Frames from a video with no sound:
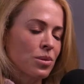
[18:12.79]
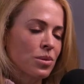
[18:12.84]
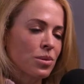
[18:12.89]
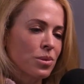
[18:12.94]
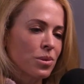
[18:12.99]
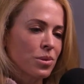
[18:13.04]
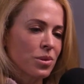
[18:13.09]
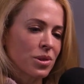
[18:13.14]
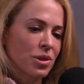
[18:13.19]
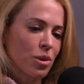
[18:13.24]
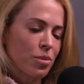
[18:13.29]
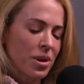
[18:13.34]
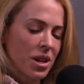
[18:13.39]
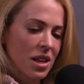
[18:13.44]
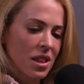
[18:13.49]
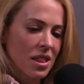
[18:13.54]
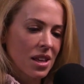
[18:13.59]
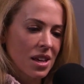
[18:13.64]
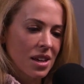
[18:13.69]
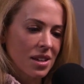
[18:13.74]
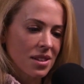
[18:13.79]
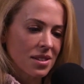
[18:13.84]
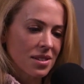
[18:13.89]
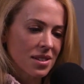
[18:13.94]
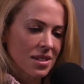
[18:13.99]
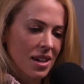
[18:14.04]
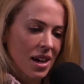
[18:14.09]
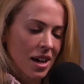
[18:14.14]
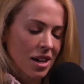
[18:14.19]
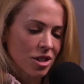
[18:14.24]
Ooh, so many
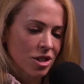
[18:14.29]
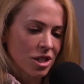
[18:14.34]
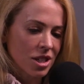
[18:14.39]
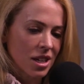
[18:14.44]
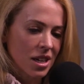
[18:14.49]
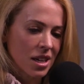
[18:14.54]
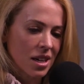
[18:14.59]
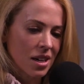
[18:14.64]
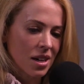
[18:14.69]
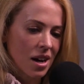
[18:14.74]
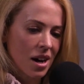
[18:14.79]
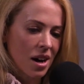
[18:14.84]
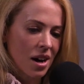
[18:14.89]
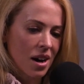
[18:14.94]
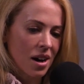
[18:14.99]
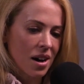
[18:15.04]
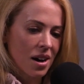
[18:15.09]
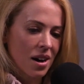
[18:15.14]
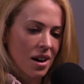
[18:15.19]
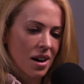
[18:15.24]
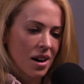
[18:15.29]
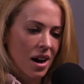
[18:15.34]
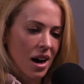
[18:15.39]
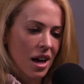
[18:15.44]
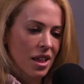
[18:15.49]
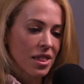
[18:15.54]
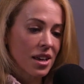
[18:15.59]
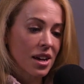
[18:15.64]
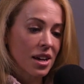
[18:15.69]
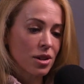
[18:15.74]
things, actually. Uh,
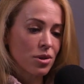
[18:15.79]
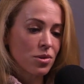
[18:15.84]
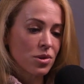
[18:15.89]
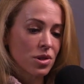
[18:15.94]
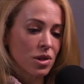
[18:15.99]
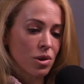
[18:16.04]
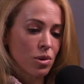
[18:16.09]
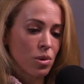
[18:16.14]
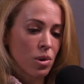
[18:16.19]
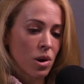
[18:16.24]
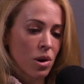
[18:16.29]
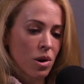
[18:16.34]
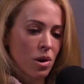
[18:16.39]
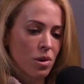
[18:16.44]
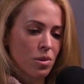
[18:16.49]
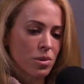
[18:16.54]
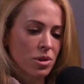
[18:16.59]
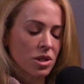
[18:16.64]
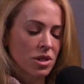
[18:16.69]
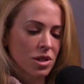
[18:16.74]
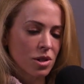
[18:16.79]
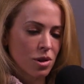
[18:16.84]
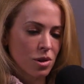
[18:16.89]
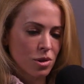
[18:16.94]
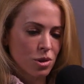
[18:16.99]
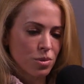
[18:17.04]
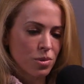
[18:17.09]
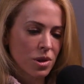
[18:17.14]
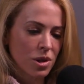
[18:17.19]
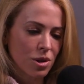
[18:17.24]
I think I use the quote, which is a
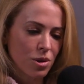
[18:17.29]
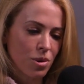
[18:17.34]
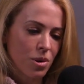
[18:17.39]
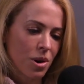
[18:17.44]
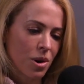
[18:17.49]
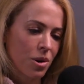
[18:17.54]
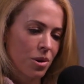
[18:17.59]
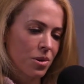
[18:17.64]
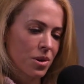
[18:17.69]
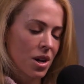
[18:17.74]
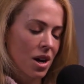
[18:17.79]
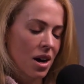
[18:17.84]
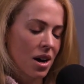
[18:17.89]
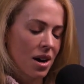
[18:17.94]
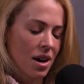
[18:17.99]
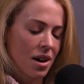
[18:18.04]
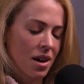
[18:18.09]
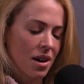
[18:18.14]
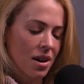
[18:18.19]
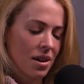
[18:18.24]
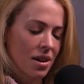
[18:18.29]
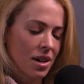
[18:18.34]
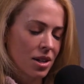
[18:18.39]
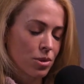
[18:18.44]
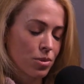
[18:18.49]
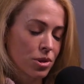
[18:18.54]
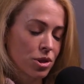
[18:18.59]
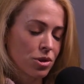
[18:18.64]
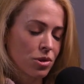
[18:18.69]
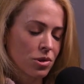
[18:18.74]
Coach Wooden quote uh,
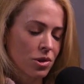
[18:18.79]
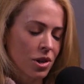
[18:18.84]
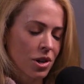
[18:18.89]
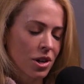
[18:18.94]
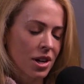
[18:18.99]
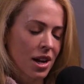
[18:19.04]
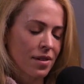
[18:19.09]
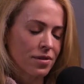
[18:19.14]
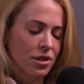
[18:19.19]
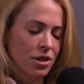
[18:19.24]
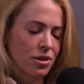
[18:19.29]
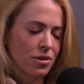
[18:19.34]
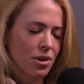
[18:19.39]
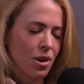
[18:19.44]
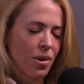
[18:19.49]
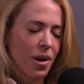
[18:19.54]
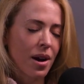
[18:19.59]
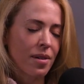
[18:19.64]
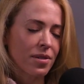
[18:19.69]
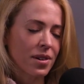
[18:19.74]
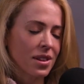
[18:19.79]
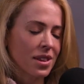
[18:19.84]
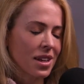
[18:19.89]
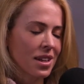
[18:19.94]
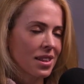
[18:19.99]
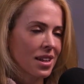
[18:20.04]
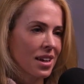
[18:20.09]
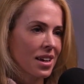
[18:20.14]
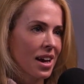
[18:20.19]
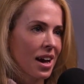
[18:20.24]
it's what you learn after you know
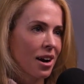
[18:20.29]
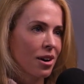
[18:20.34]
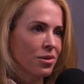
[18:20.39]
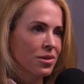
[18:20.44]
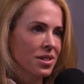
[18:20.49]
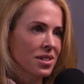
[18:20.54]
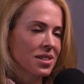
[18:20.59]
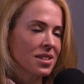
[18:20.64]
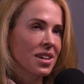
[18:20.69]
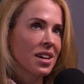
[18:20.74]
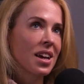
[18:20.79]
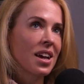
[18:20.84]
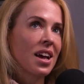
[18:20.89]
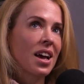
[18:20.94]
everything that counts.